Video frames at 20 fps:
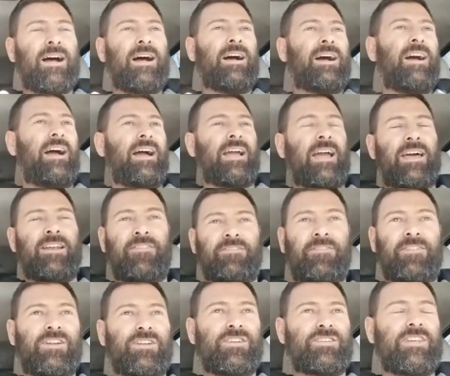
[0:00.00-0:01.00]
I got to
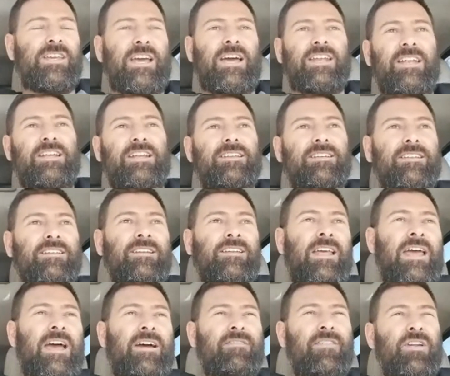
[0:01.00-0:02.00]
finish the edit and
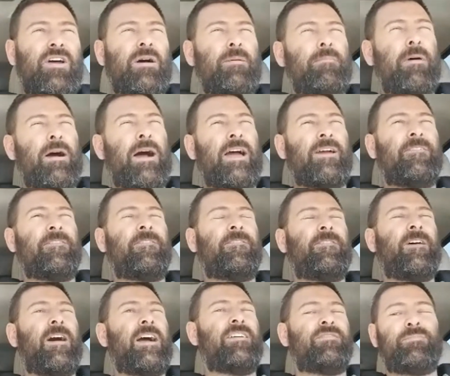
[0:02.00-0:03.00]
have it up by
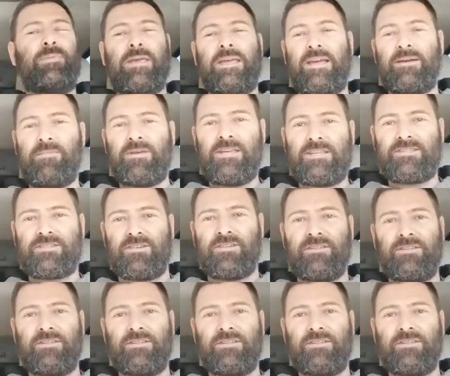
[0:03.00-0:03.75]
5 p.m. Eastern.